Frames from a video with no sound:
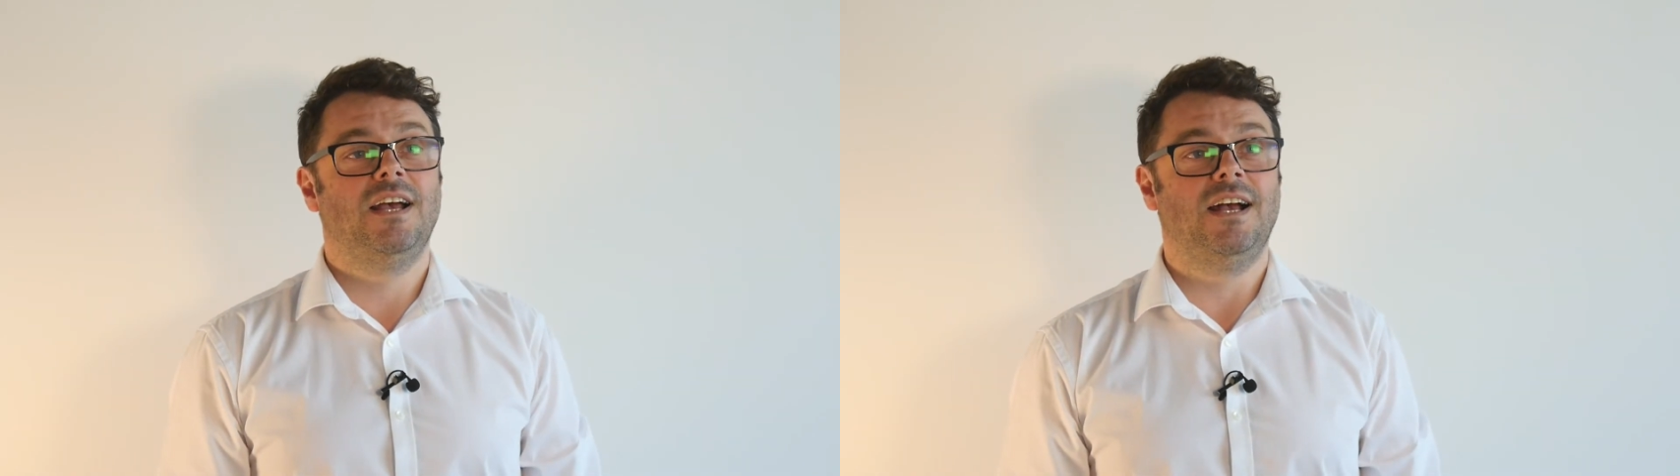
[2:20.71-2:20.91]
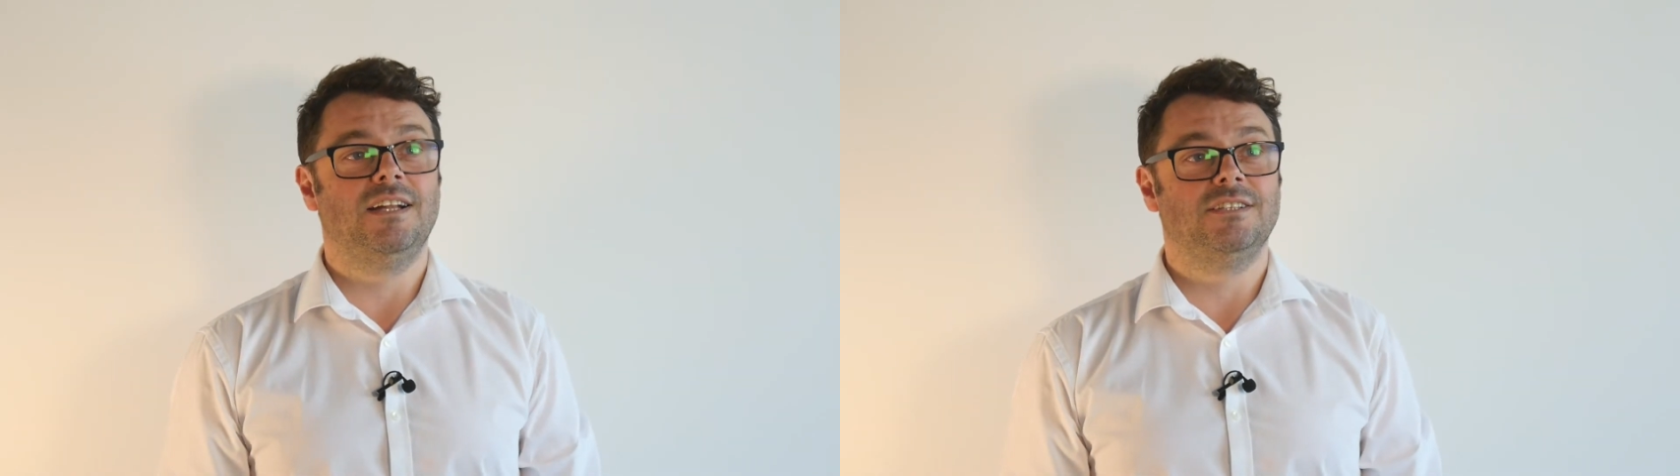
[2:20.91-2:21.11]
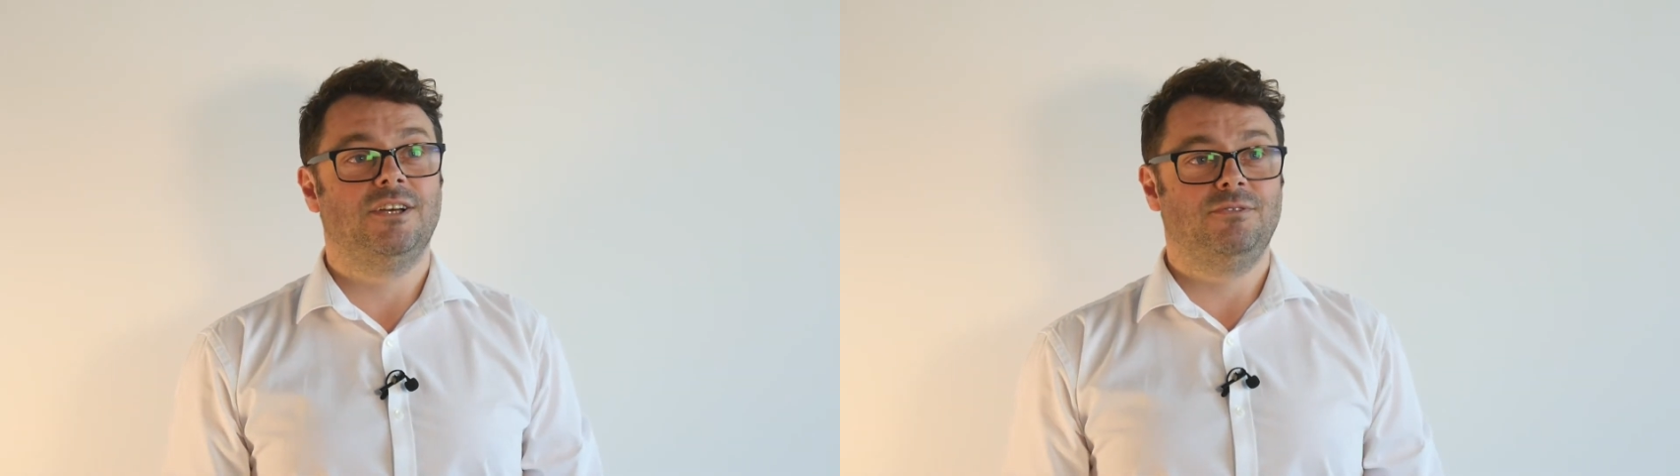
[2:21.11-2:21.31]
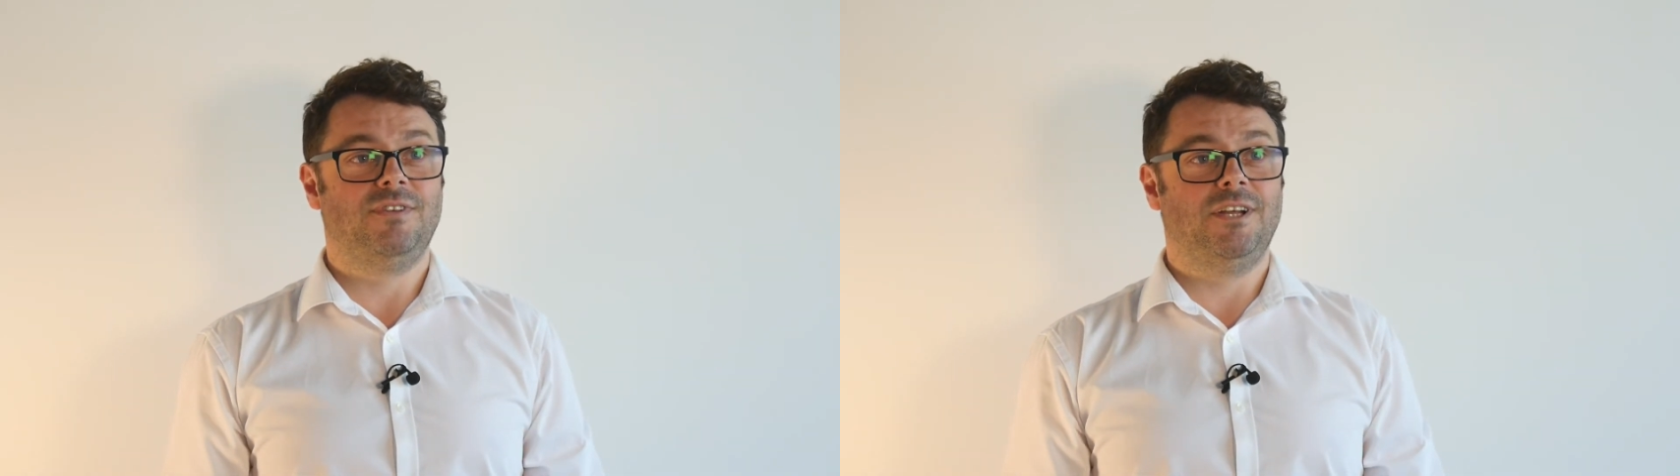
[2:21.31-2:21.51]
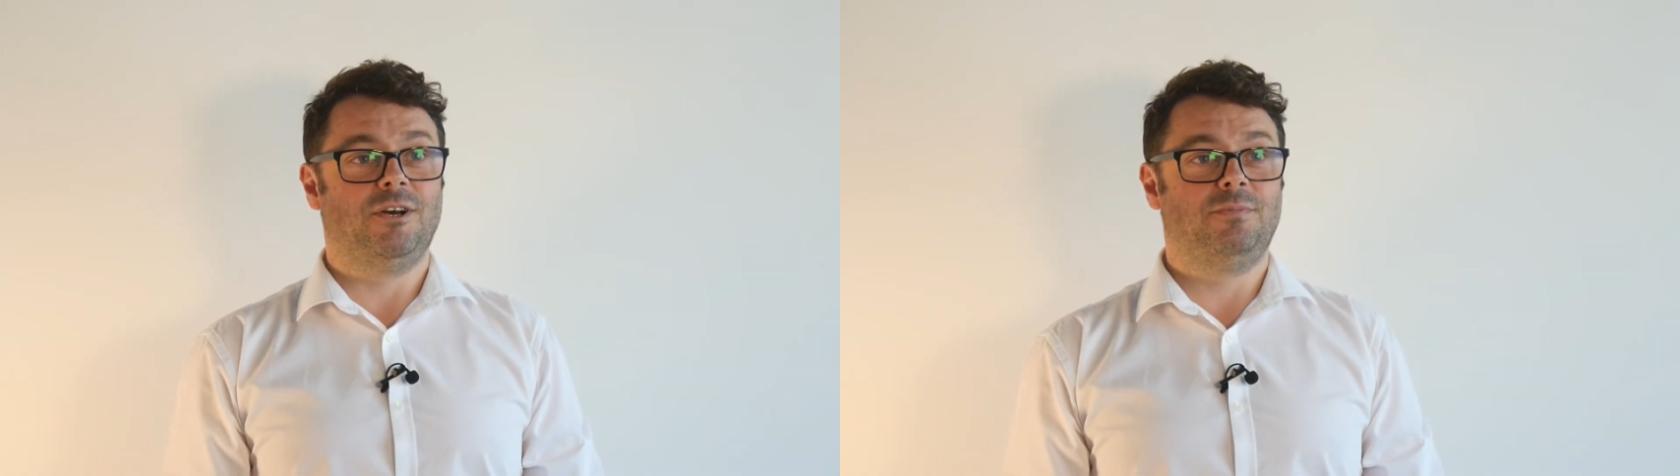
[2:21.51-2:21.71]
and
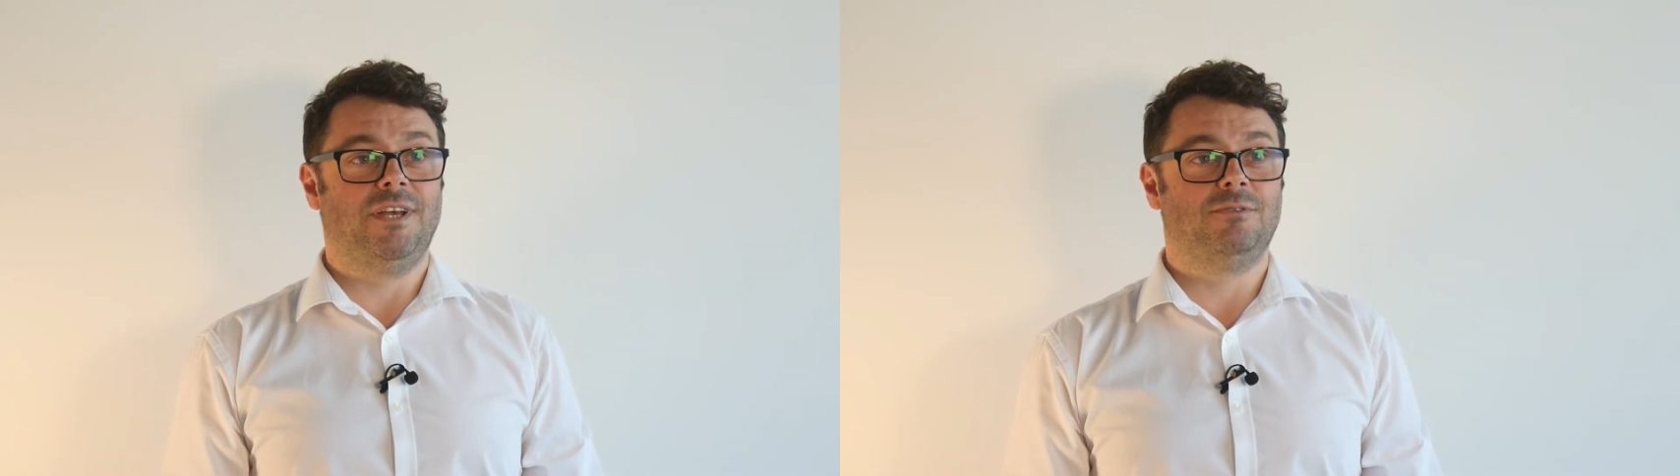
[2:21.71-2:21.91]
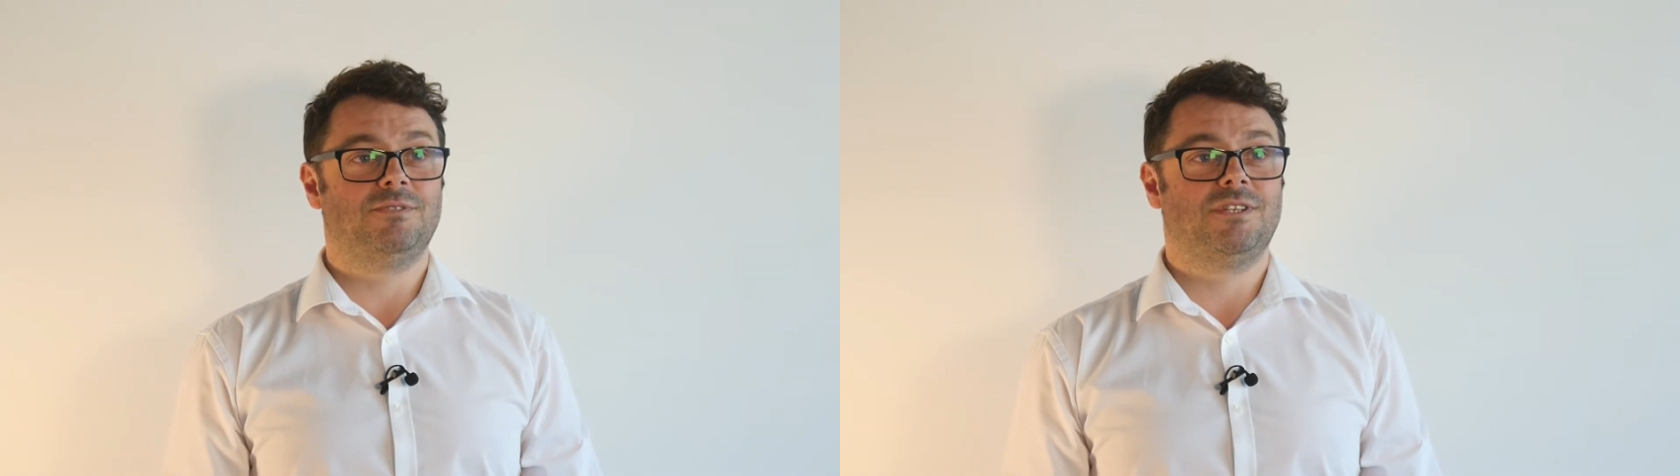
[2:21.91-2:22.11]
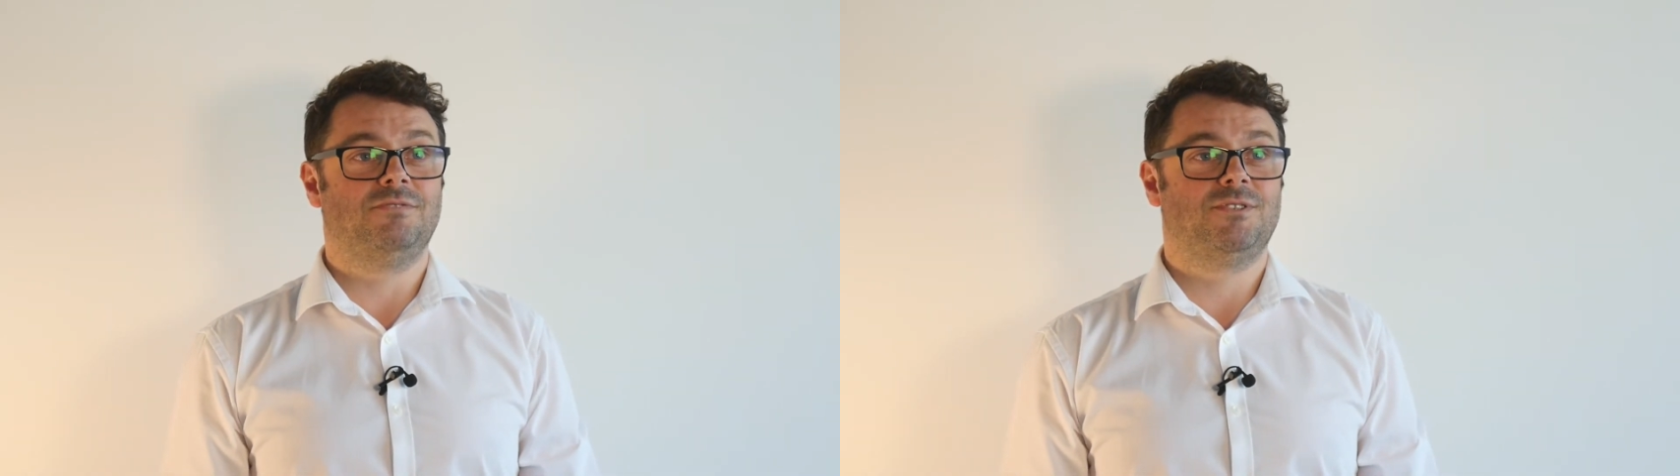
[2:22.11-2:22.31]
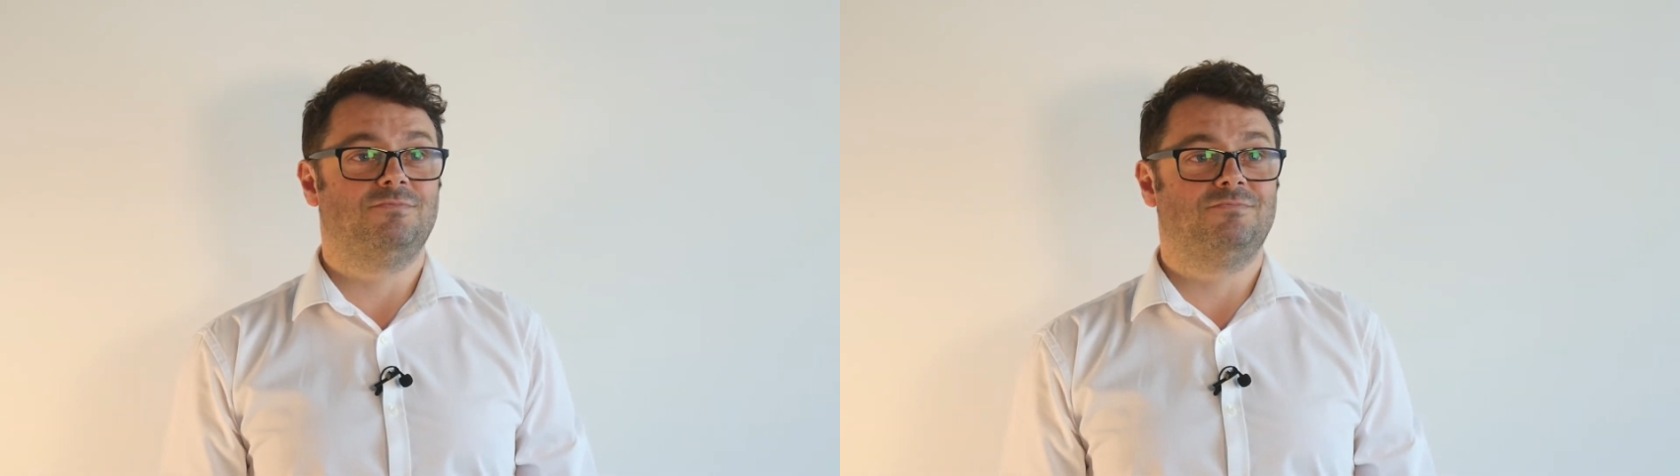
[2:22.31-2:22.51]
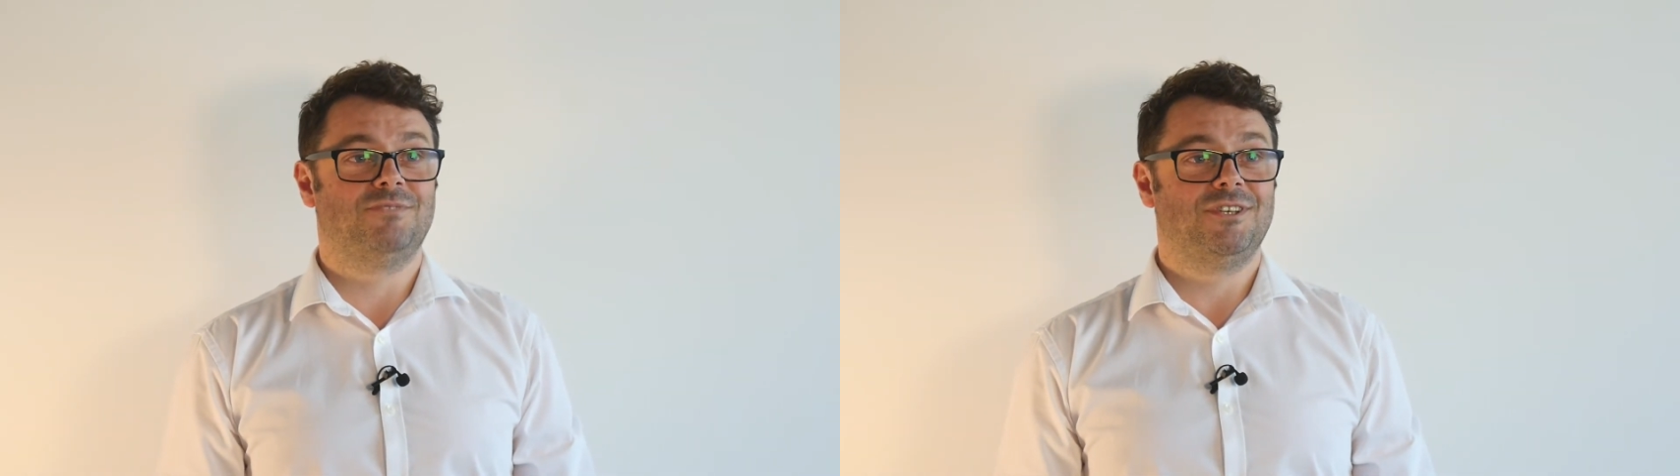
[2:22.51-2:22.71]
hopefully I'll be able to give
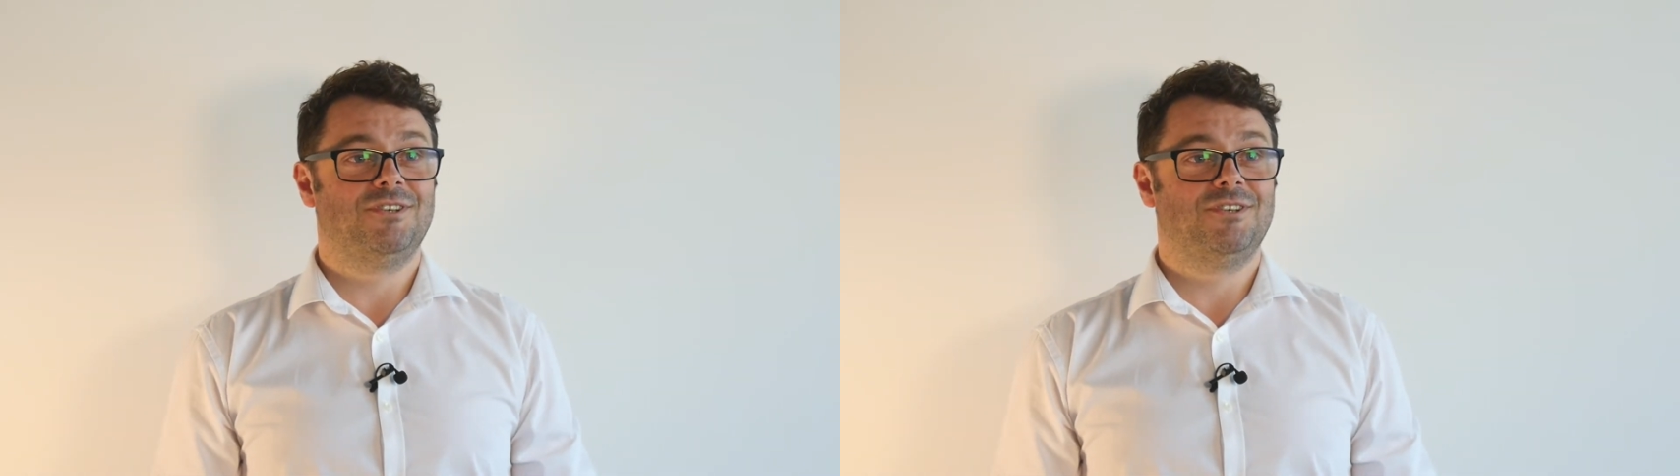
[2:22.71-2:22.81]
some